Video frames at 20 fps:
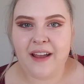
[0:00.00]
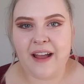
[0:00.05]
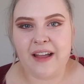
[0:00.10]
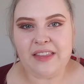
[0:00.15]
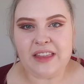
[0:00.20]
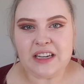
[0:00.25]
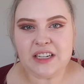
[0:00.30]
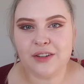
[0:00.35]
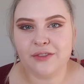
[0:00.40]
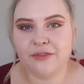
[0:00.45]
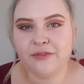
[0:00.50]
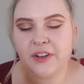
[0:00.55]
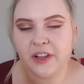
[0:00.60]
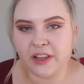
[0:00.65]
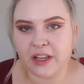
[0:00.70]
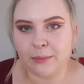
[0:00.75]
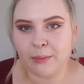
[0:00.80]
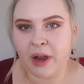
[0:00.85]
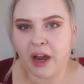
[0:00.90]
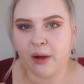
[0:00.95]
And then to fill
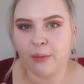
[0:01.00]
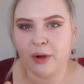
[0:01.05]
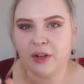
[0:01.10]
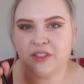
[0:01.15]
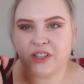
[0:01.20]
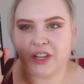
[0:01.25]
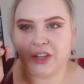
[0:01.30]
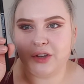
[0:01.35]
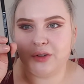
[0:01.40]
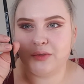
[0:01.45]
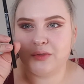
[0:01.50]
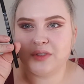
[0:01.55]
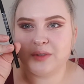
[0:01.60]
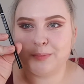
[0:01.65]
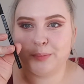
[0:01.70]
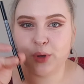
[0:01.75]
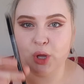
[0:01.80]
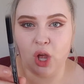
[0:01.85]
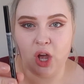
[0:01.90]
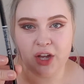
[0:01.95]
in my eyebrows, I use
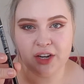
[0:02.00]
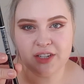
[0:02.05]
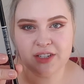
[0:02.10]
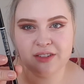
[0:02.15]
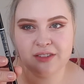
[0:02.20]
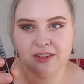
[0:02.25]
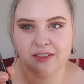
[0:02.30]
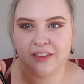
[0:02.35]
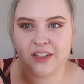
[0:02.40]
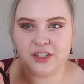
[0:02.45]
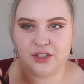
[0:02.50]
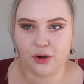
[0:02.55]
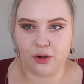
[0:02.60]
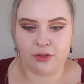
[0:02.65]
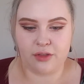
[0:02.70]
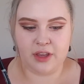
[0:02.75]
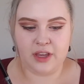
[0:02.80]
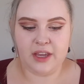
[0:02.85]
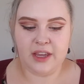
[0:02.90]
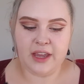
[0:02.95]
blonde. These are
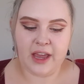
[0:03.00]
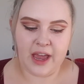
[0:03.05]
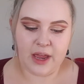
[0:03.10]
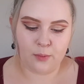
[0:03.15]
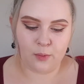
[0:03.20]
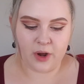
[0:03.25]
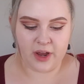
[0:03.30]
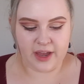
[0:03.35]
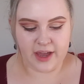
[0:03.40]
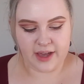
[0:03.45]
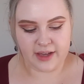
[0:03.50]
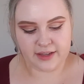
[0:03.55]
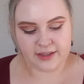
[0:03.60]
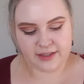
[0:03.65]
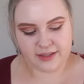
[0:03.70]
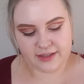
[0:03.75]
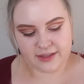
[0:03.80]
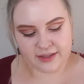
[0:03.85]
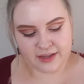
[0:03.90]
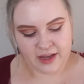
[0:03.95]
the
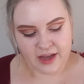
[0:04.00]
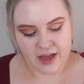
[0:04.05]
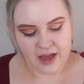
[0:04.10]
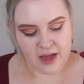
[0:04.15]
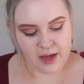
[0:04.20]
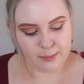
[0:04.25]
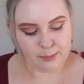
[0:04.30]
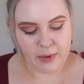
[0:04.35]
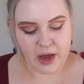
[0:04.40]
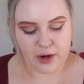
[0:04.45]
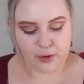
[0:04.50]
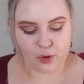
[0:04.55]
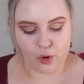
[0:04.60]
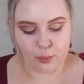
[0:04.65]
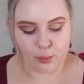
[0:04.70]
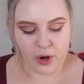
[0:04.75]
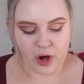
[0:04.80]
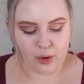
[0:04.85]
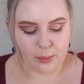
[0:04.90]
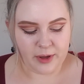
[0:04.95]
NYX Micro
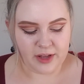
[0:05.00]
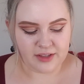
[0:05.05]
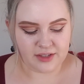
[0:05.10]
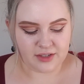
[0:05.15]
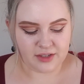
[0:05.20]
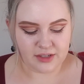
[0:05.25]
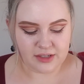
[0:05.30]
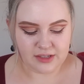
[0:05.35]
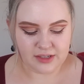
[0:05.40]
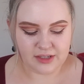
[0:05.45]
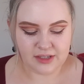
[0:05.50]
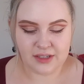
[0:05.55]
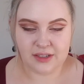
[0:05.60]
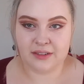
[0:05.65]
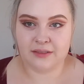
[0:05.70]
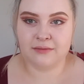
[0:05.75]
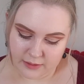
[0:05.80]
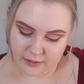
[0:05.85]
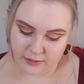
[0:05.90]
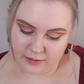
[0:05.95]
Brow Pencils.
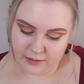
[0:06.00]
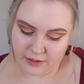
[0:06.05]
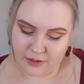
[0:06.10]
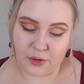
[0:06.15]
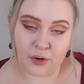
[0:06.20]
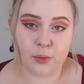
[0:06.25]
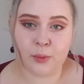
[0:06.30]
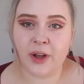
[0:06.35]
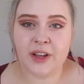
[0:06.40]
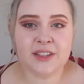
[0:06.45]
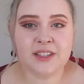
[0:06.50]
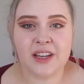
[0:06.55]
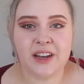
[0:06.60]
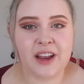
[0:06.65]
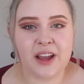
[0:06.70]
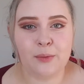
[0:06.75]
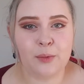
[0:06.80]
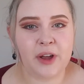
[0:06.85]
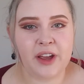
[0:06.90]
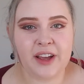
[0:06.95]
I don't know why I said
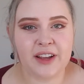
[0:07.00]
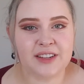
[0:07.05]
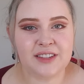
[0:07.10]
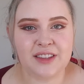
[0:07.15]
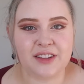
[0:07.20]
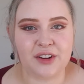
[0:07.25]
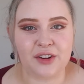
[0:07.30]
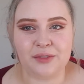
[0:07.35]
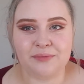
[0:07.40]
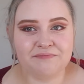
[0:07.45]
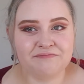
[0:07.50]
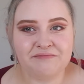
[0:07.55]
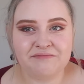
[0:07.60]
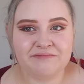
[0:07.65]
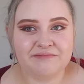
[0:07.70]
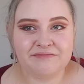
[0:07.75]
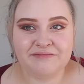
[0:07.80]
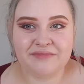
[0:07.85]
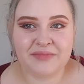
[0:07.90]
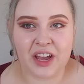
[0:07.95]
NYX there.
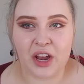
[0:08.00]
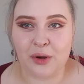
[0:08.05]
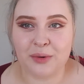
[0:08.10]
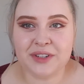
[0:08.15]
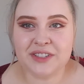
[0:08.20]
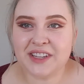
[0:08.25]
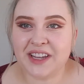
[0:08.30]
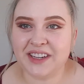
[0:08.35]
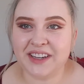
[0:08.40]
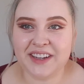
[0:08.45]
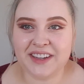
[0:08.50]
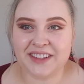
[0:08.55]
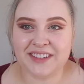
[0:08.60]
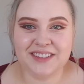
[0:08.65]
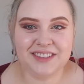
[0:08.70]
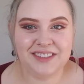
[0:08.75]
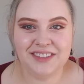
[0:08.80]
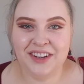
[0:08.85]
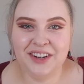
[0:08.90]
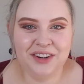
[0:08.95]
I always say
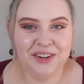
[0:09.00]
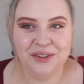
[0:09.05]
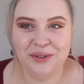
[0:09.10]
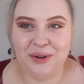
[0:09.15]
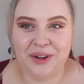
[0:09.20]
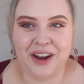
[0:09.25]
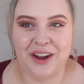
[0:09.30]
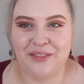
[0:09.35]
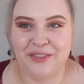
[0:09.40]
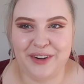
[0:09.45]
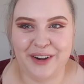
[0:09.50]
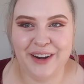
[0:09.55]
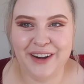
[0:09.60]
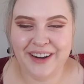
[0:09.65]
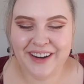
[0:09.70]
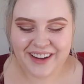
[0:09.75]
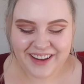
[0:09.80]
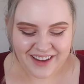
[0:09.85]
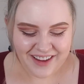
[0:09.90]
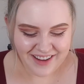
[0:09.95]
NYX, whatever.
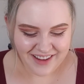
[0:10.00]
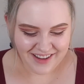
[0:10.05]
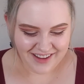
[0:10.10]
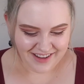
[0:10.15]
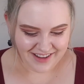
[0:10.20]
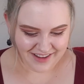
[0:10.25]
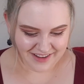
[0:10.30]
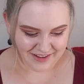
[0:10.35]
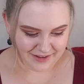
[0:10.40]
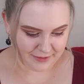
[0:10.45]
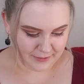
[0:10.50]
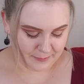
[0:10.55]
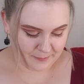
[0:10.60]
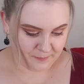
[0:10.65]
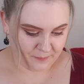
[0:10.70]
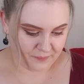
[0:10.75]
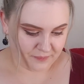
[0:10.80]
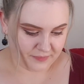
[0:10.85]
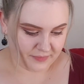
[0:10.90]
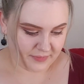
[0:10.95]

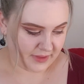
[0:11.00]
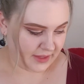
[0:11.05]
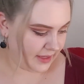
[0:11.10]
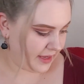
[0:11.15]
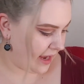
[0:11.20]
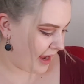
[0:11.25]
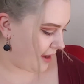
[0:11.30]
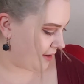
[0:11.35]
Yeah,